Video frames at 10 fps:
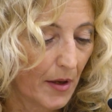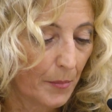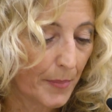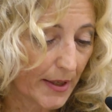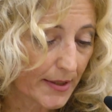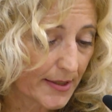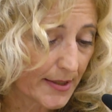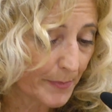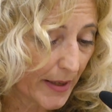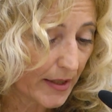but
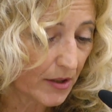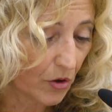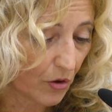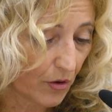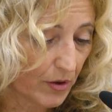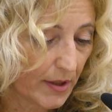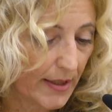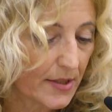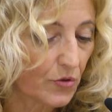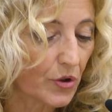his main goal
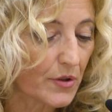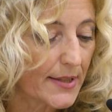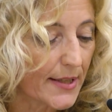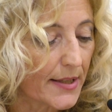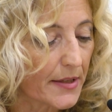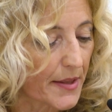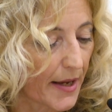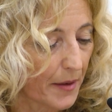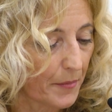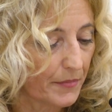is to consider
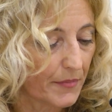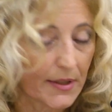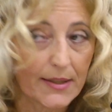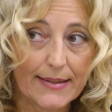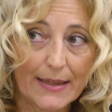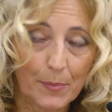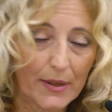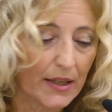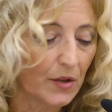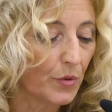them
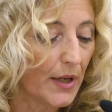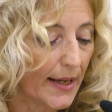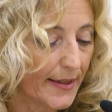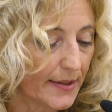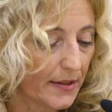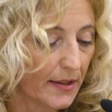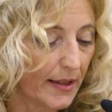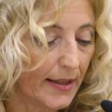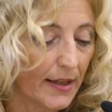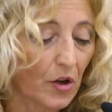deeply related
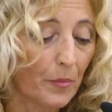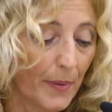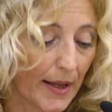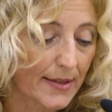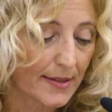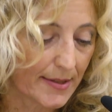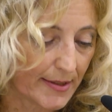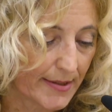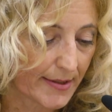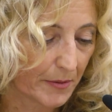in a complex
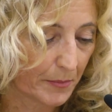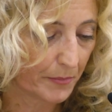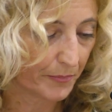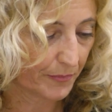system.